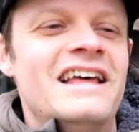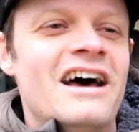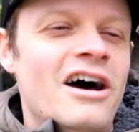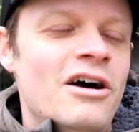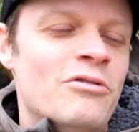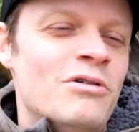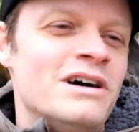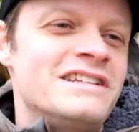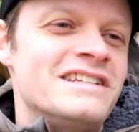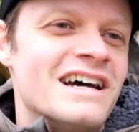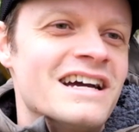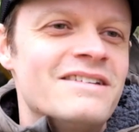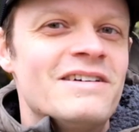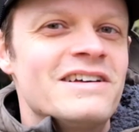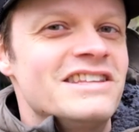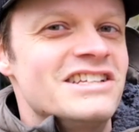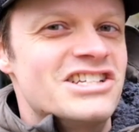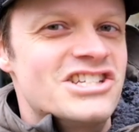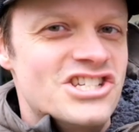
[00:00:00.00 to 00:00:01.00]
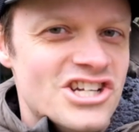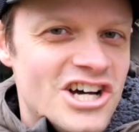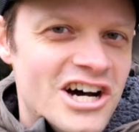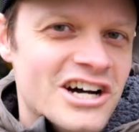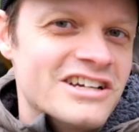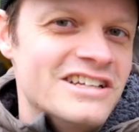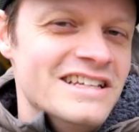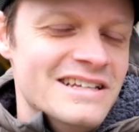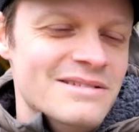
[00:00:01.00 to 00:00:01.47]
Now I want to talk about the
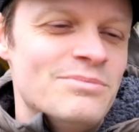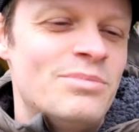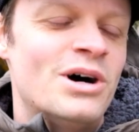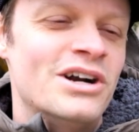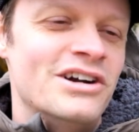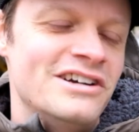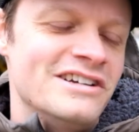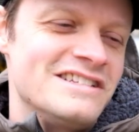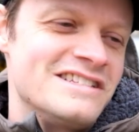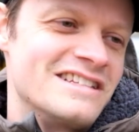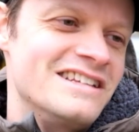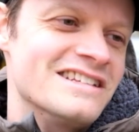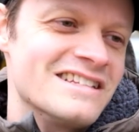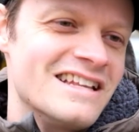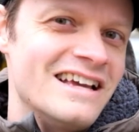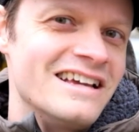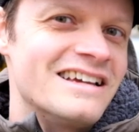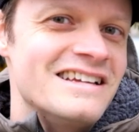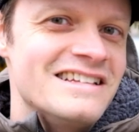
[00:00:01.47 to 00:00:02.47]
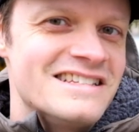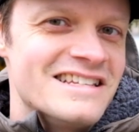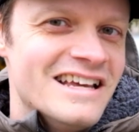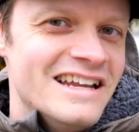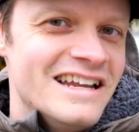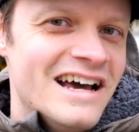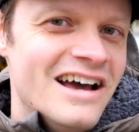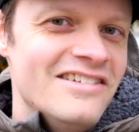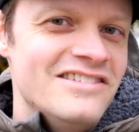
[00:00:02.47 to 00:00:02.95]
shocking parts, because like I
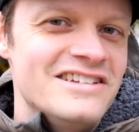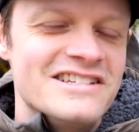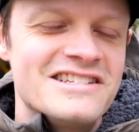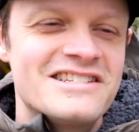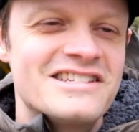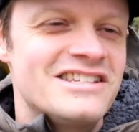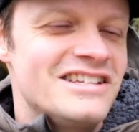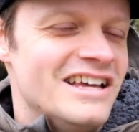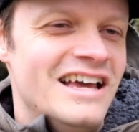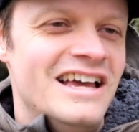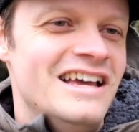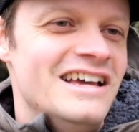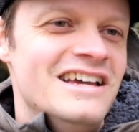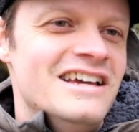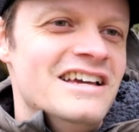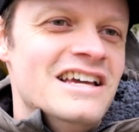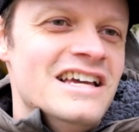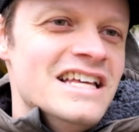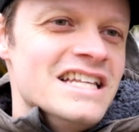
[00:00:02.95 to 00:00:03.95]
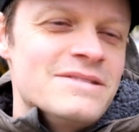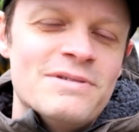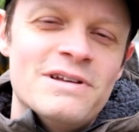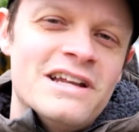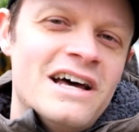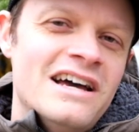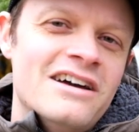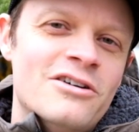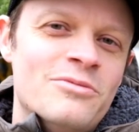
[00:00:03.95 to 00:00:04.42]
said, it's
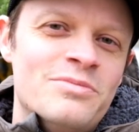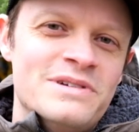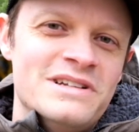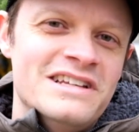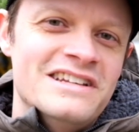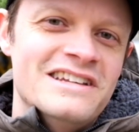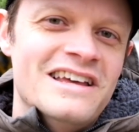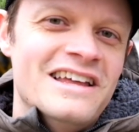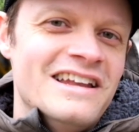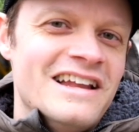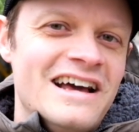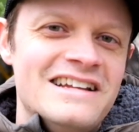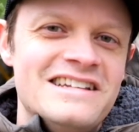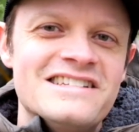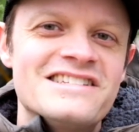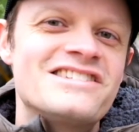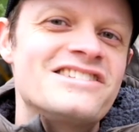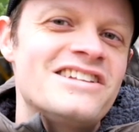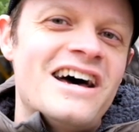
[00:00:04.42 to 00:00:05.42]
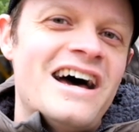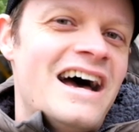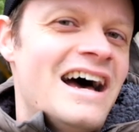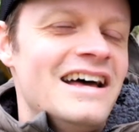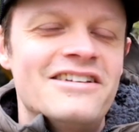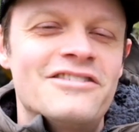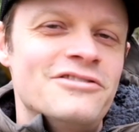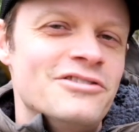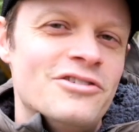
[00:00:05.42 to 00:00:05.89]
been eye-opening and
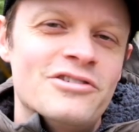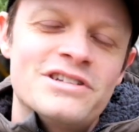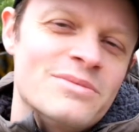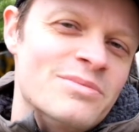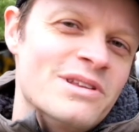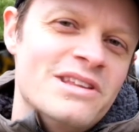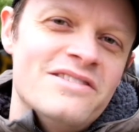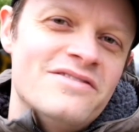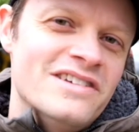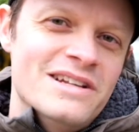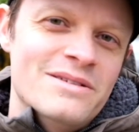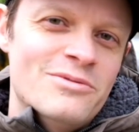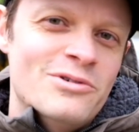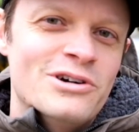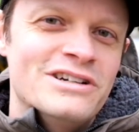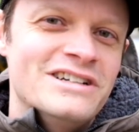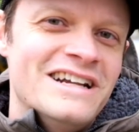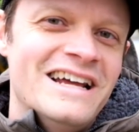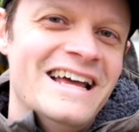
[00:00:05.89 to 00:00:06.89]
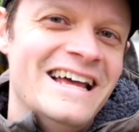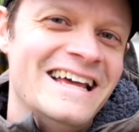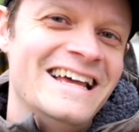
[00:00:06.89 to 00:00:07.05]
I don't know what to believe anymore.